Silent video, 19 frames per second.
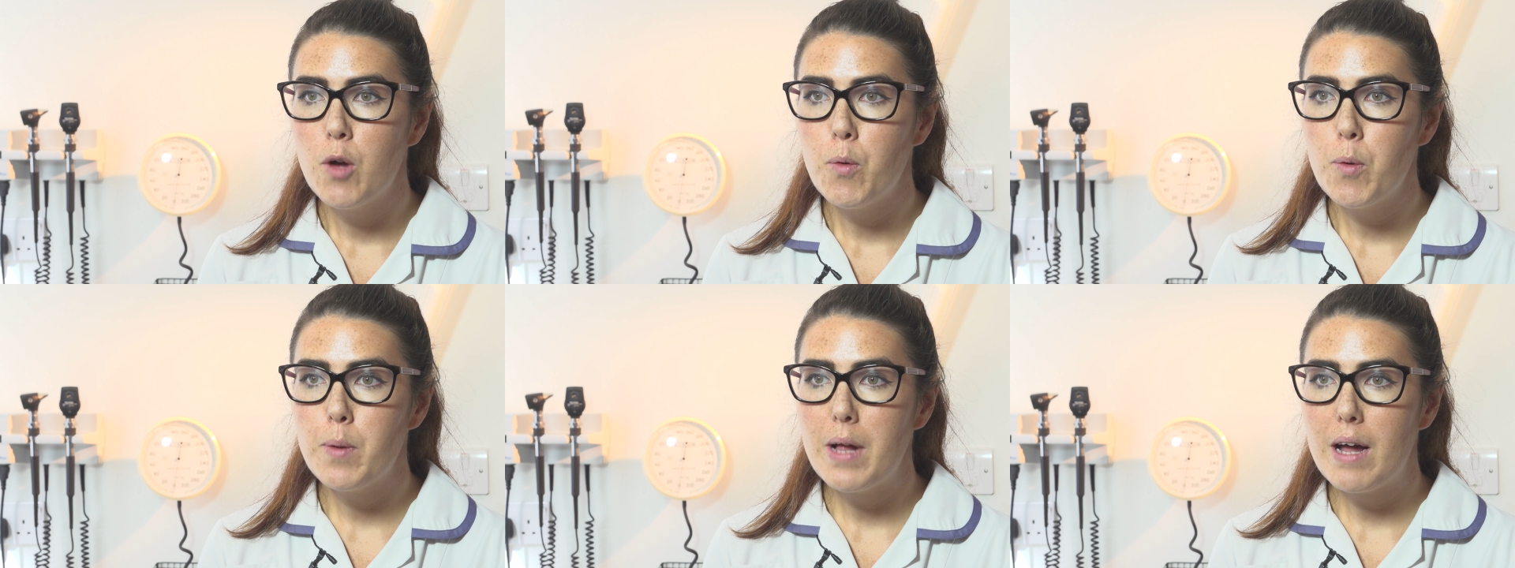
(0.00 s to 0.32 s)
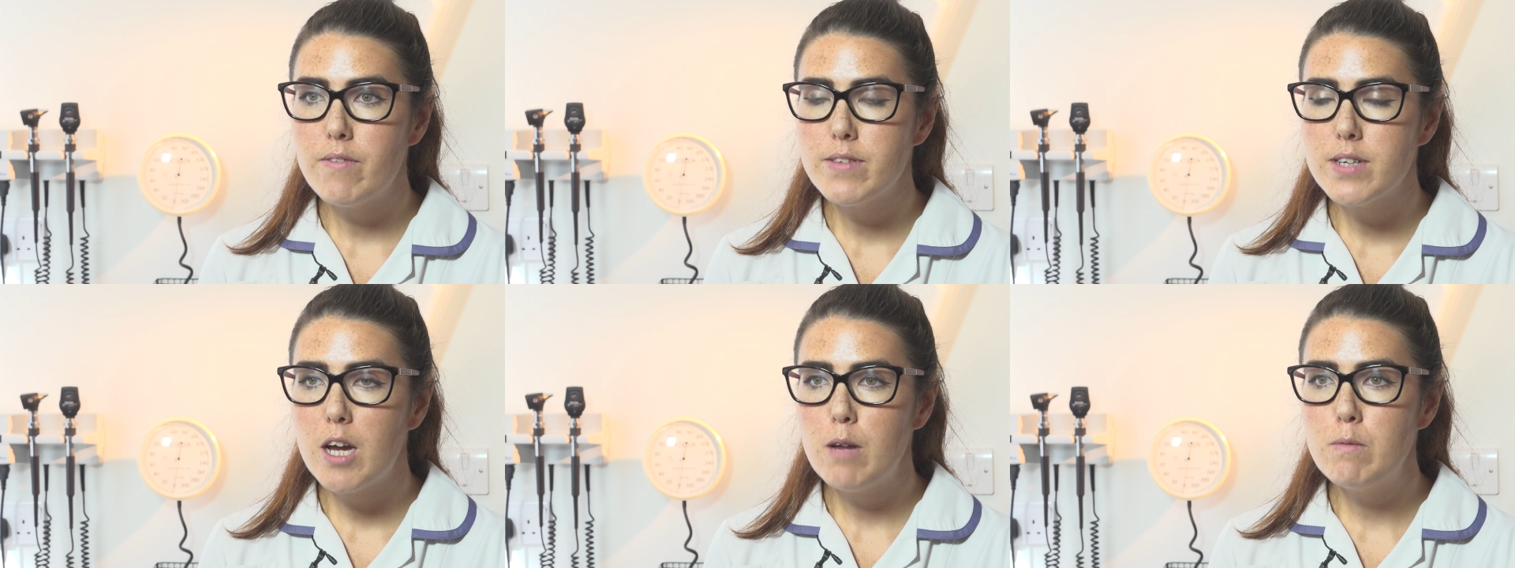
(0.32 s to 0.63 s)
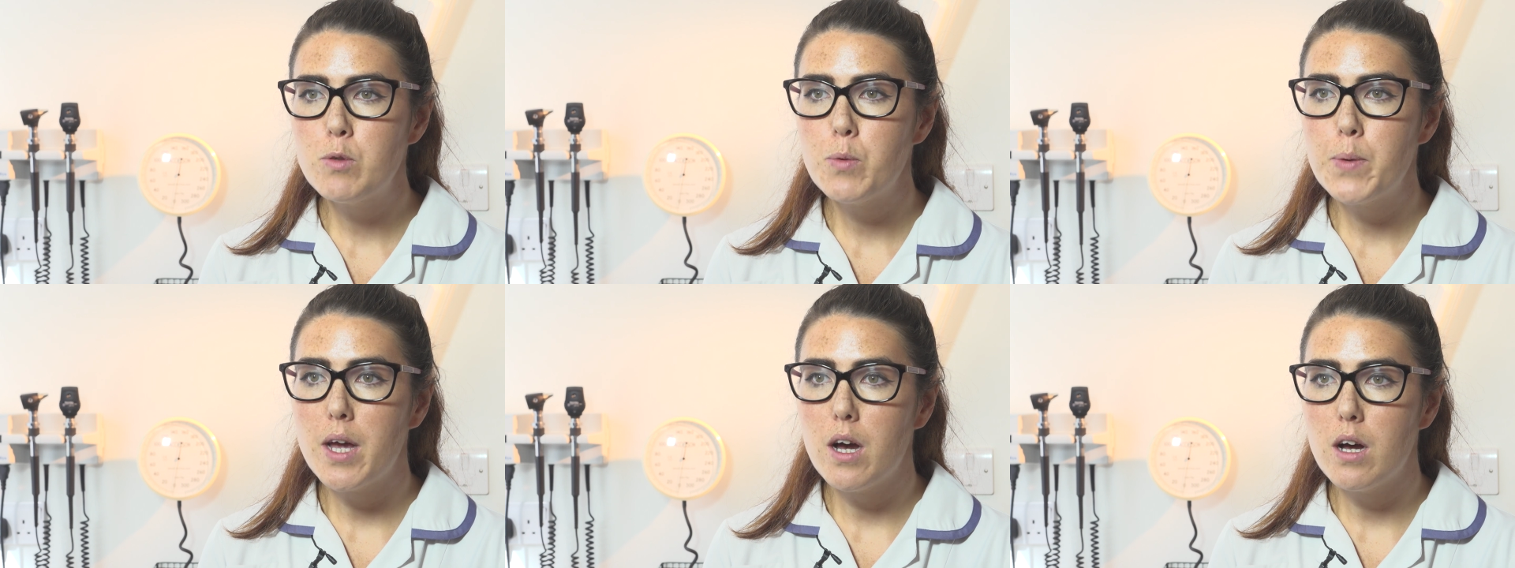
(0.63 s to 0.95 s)
we will have
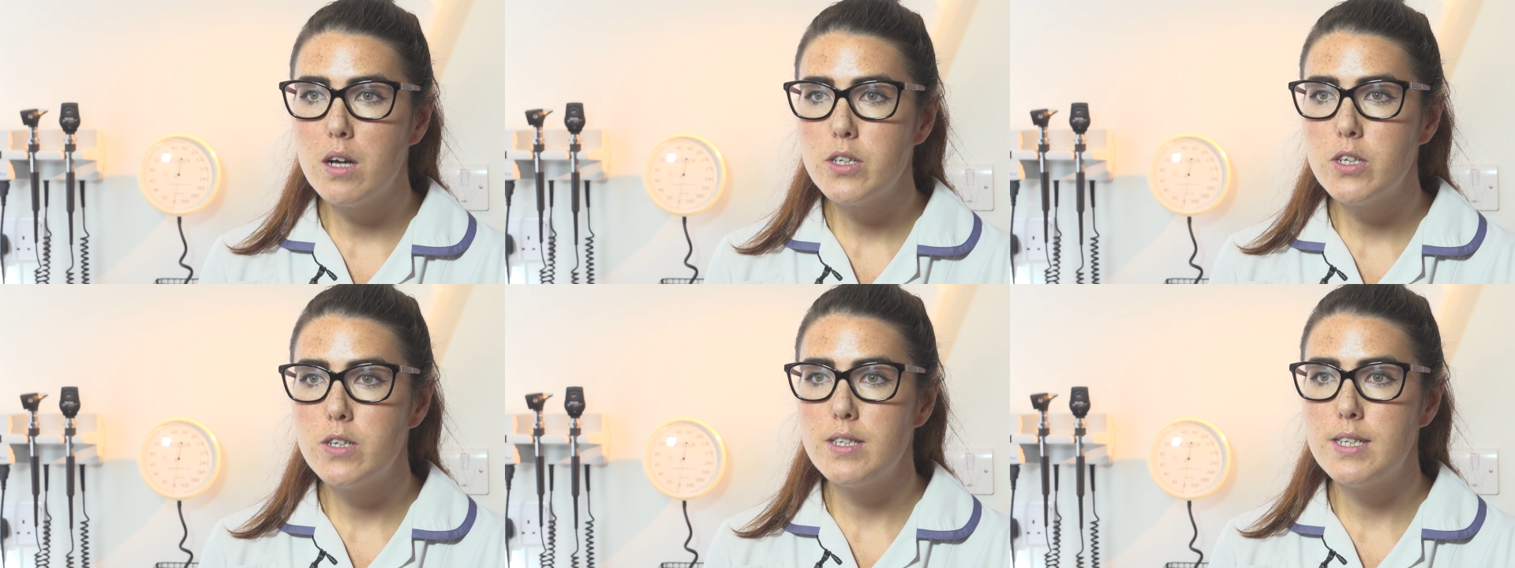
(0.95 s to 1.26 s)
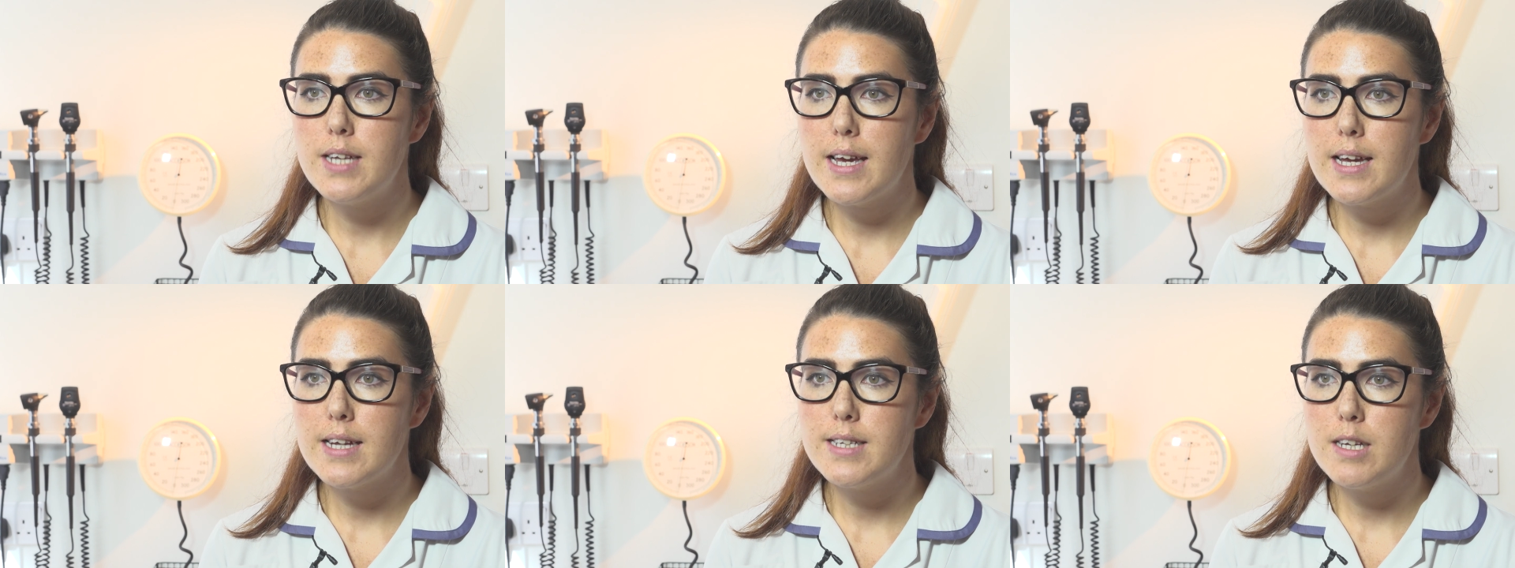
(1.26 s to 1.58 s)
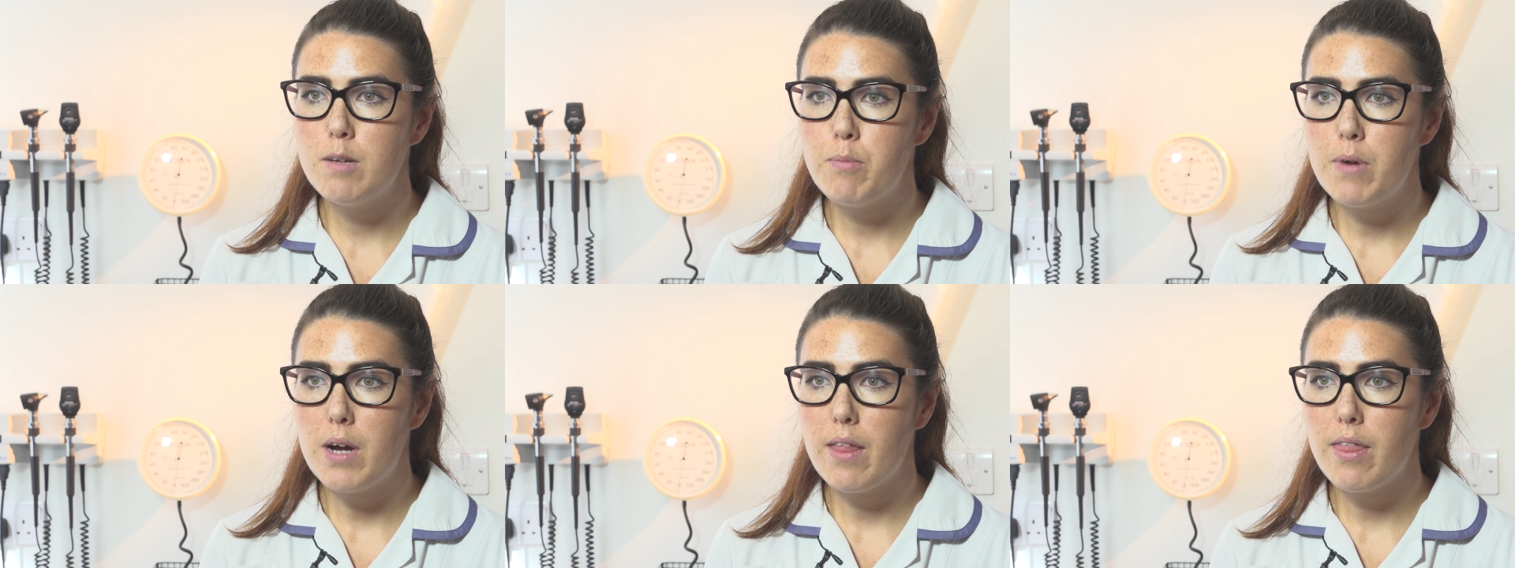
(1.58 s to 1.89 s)
times where we ask you to take a
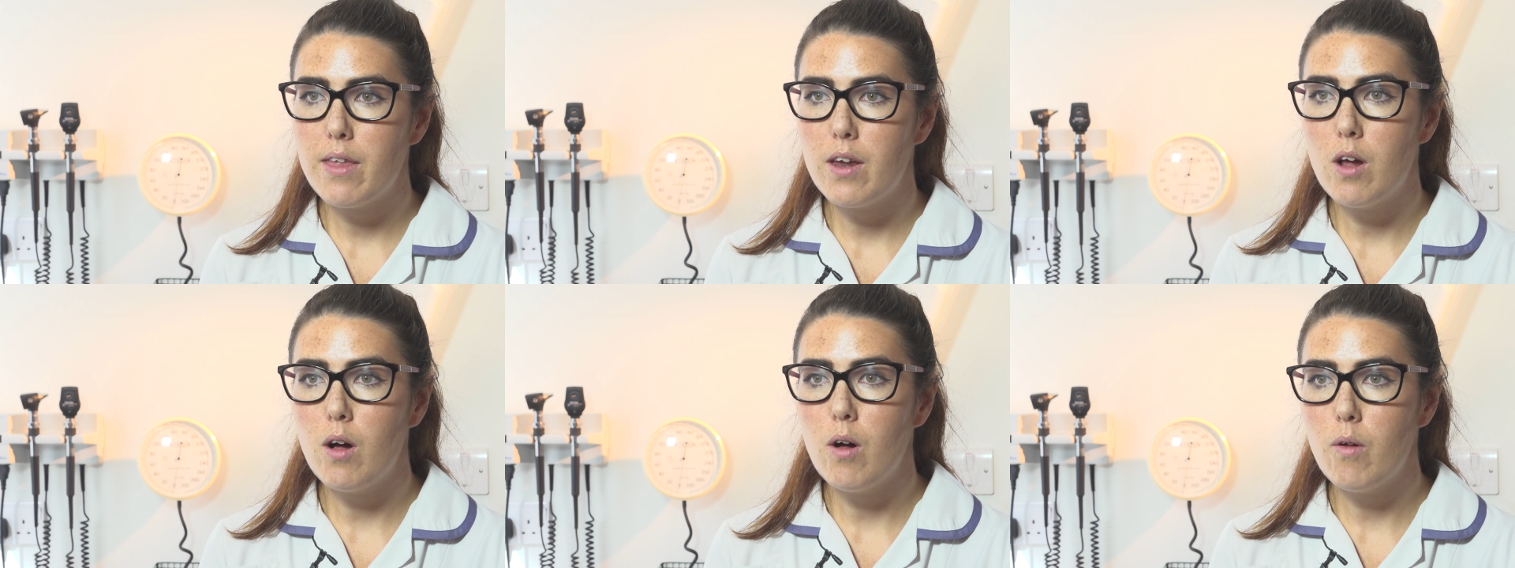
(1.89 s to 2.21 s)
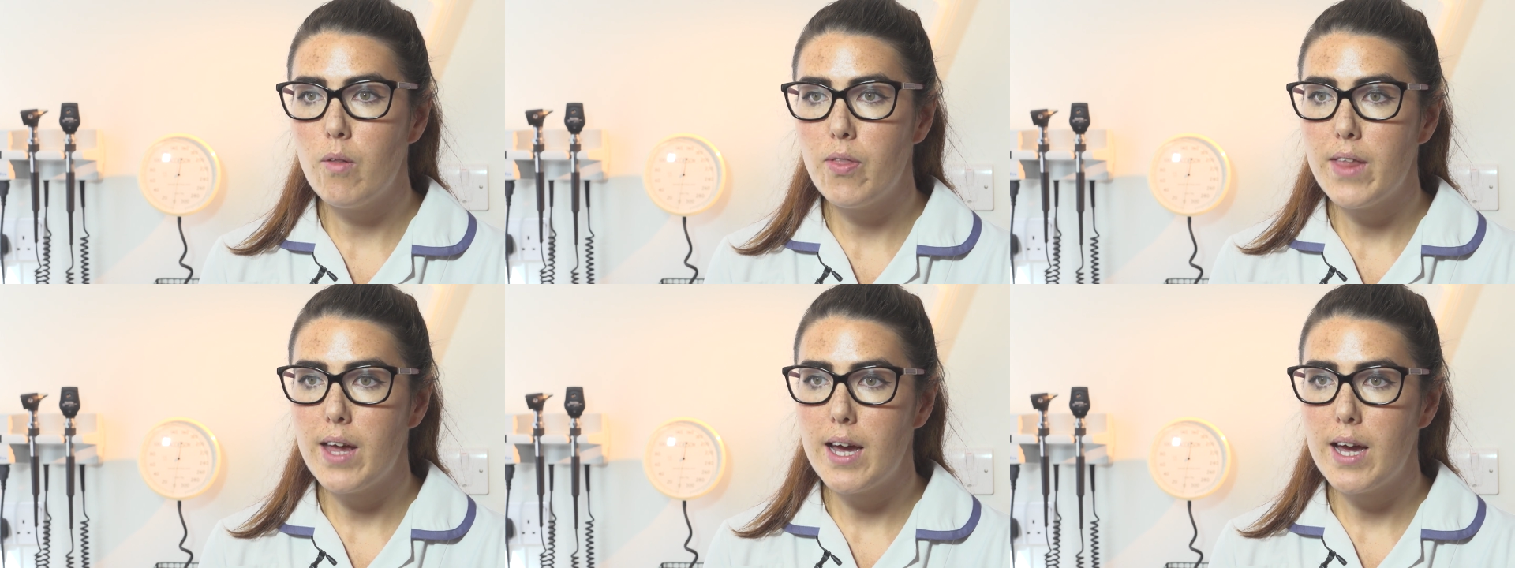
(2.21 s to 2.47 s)
deep breath and hold